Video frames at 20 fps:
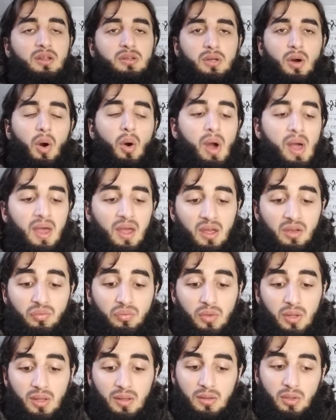So
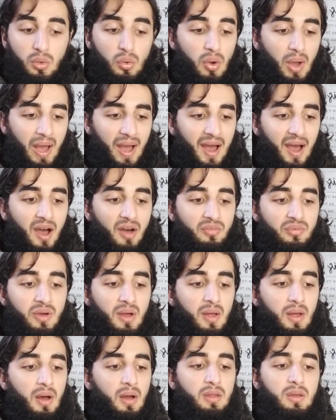if you
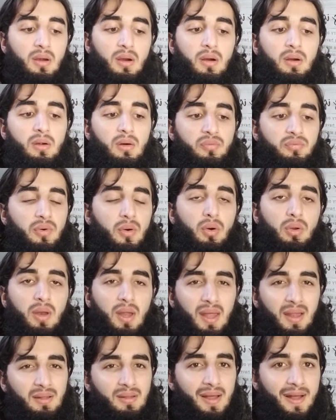have your phone
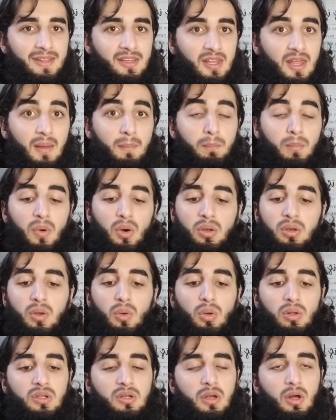in landscape mode, you
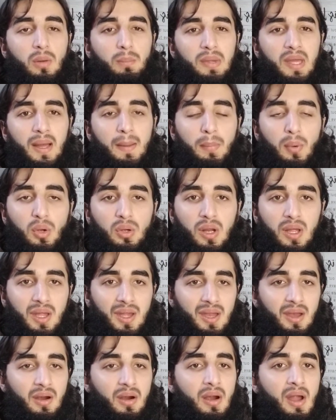will still be able to
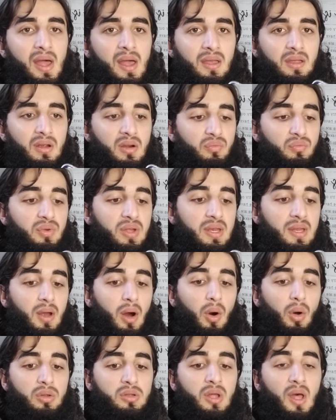hear your
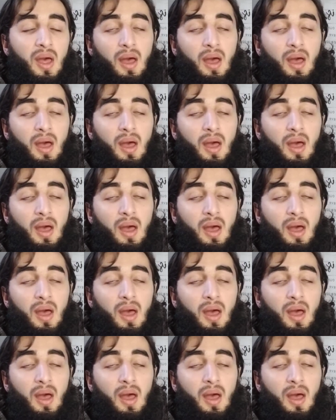videos